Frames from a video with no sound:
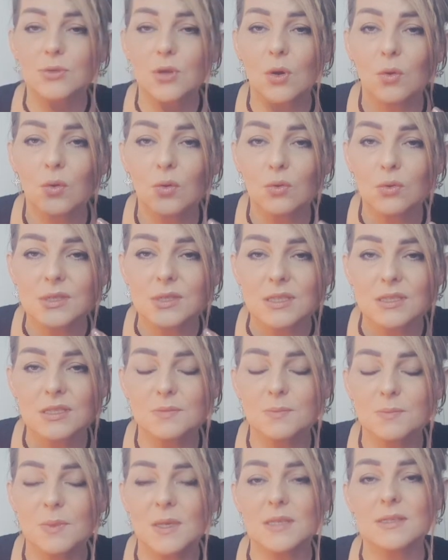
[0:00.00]
holding
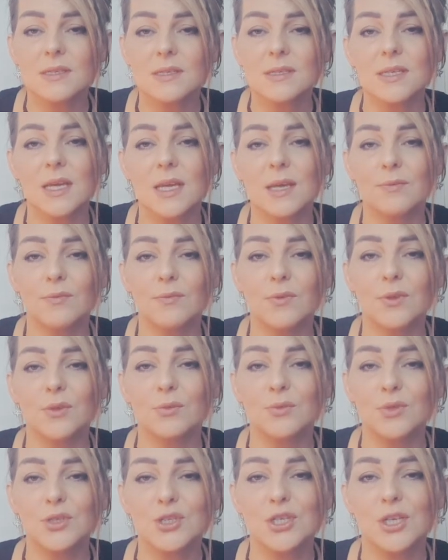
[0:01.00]
space and time for
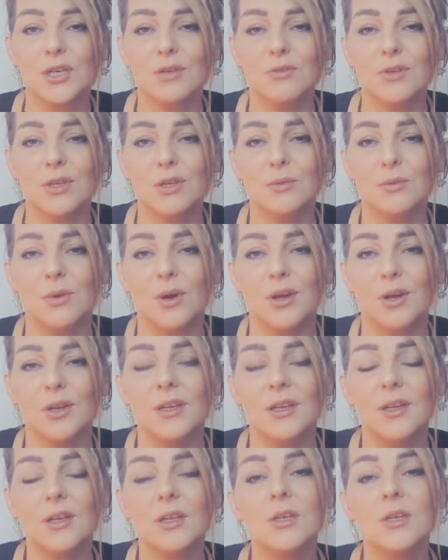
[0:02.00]
you and cheering you on.